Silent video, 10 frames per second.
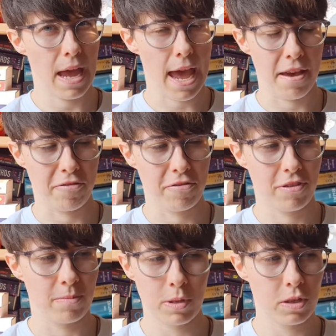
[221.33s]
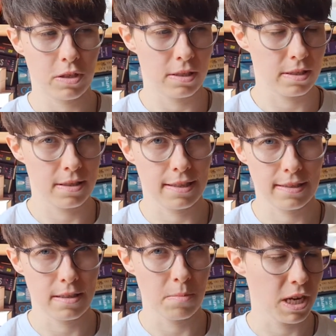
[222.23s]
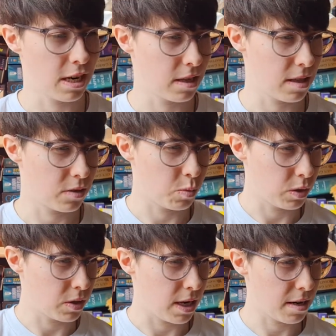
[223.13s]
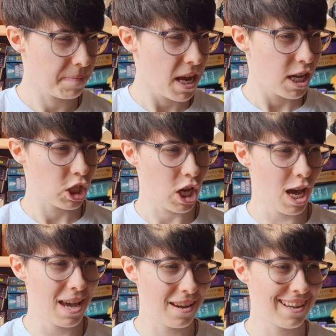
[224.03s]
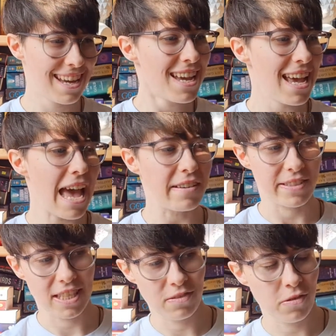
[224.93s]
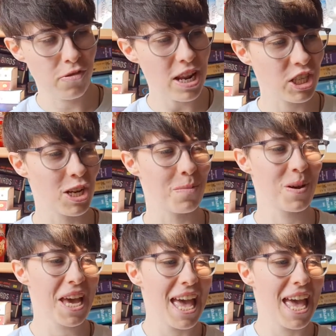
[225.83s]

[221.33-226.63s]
F, because that's the beginning and that's where you start. So F stands for friendship.